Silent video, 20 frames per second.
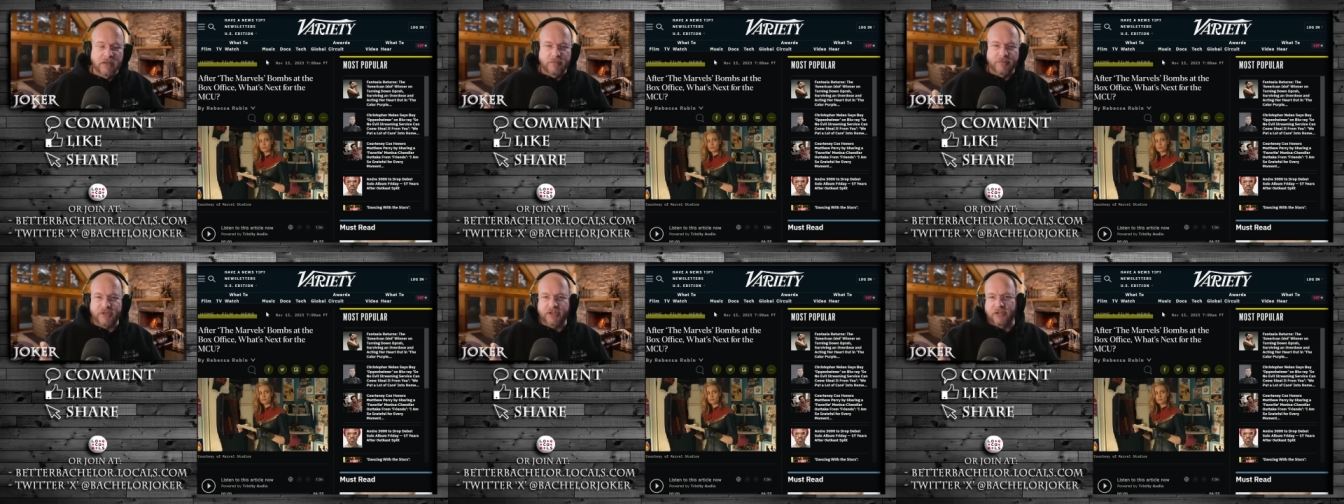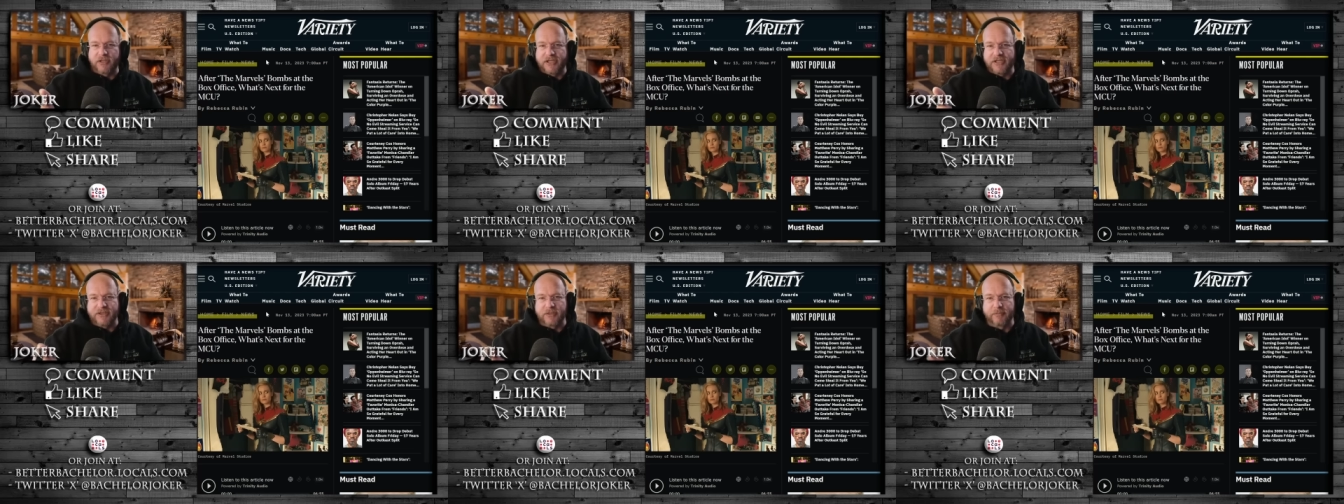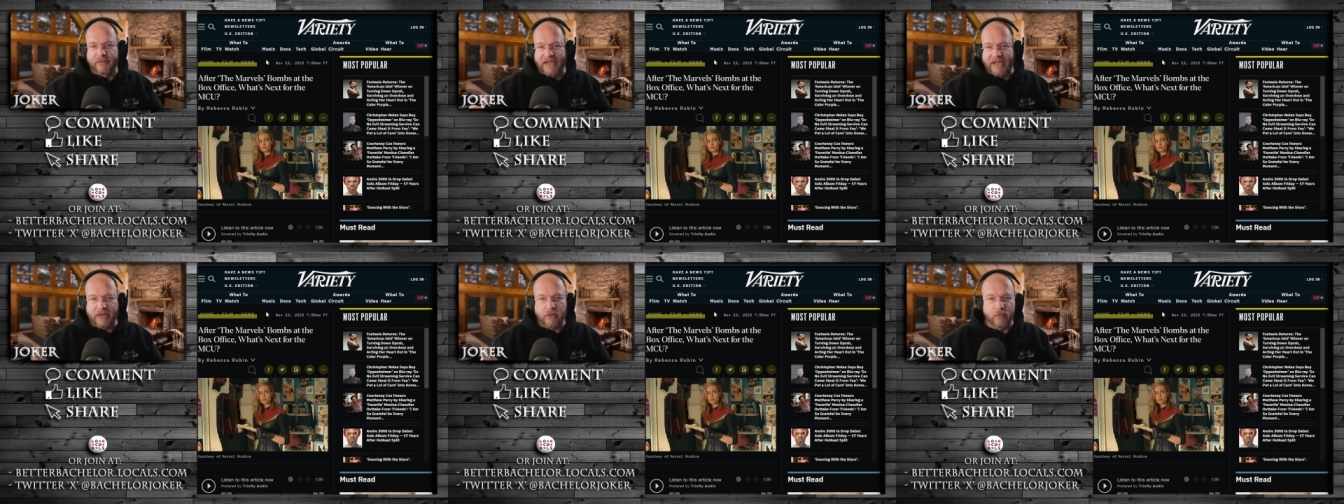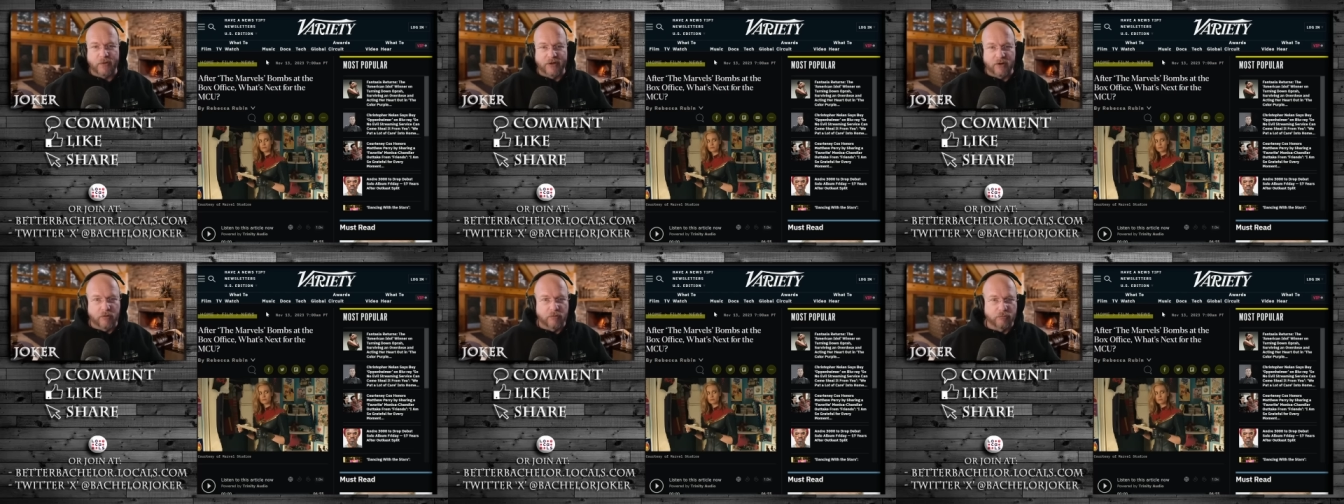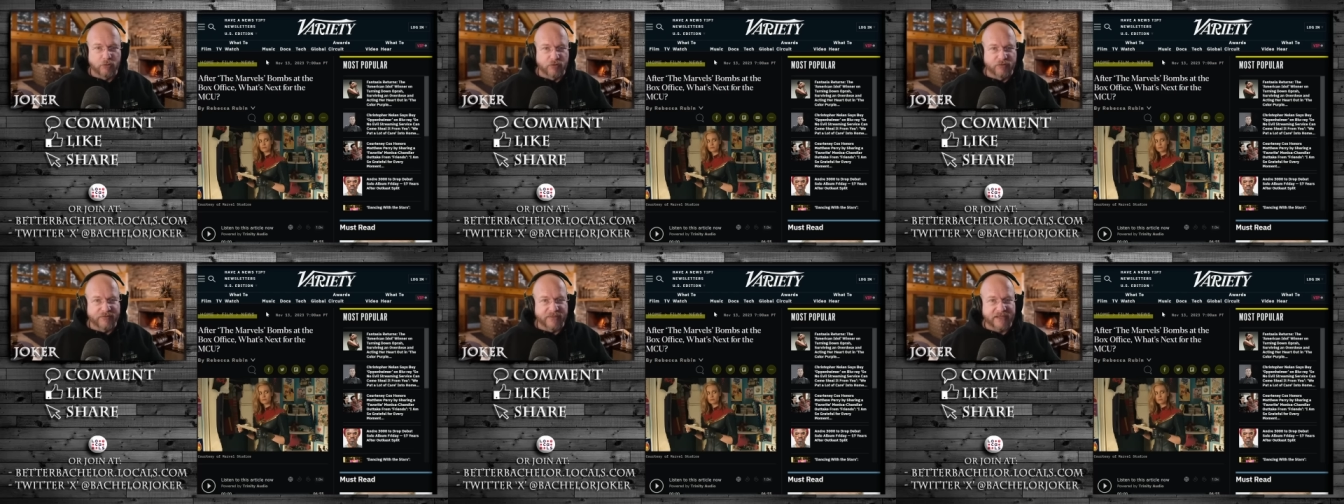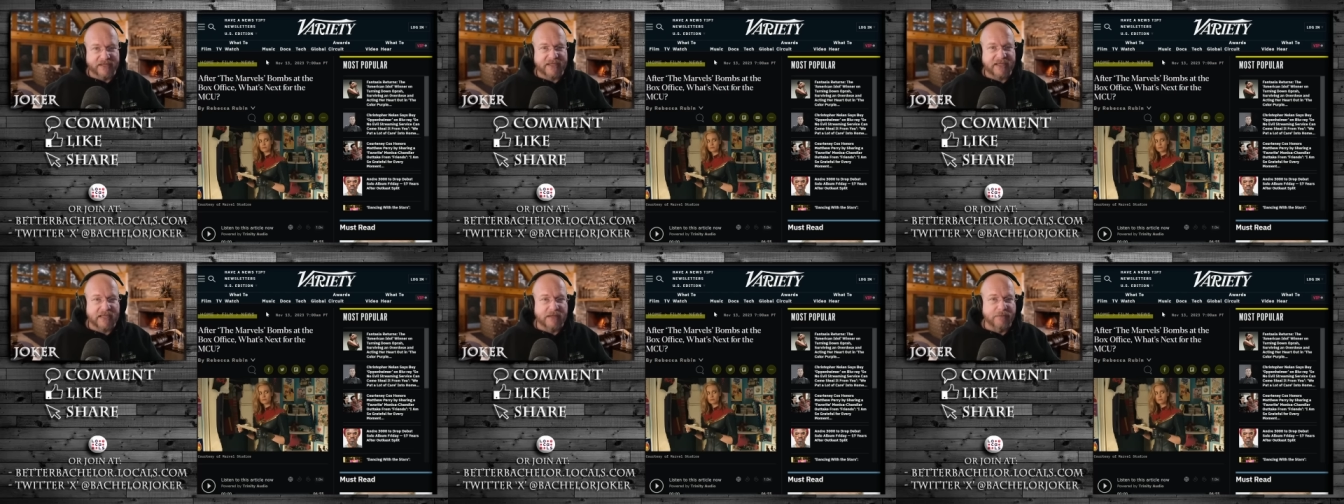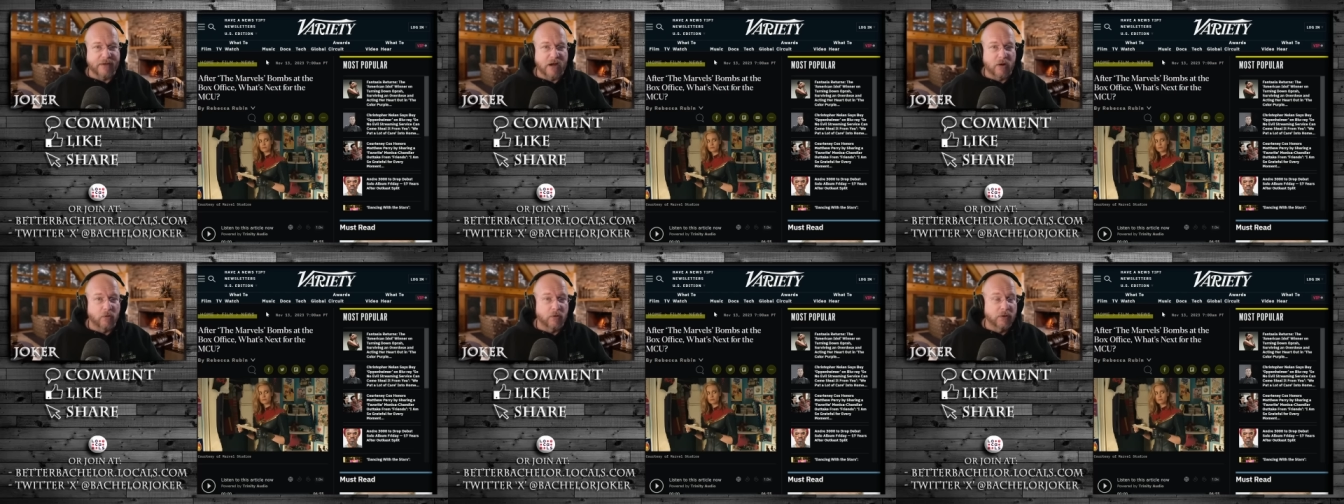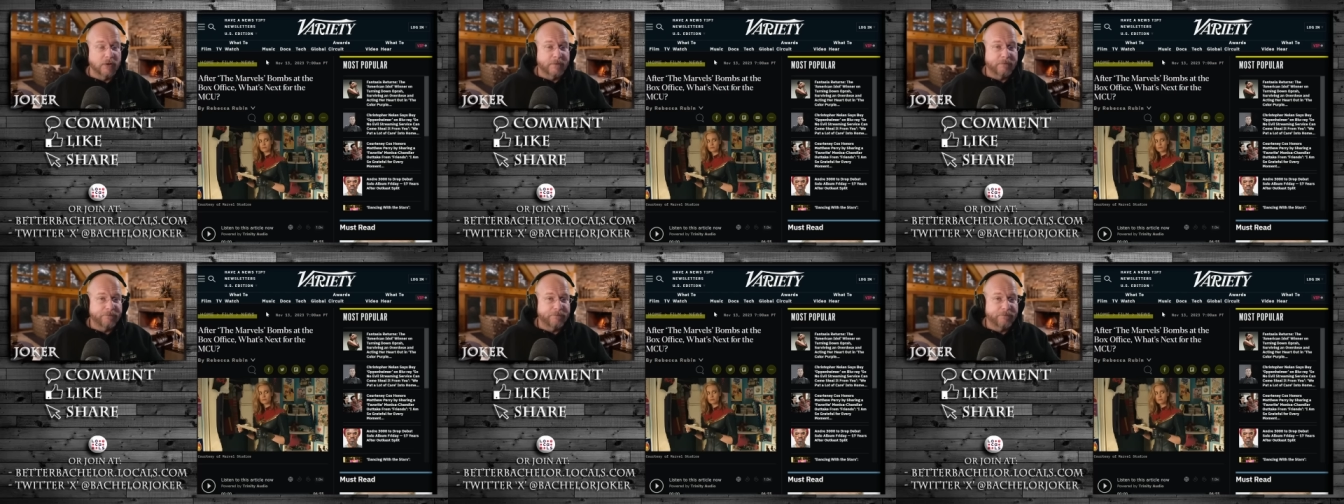But you look at the Black Widow movie that came out,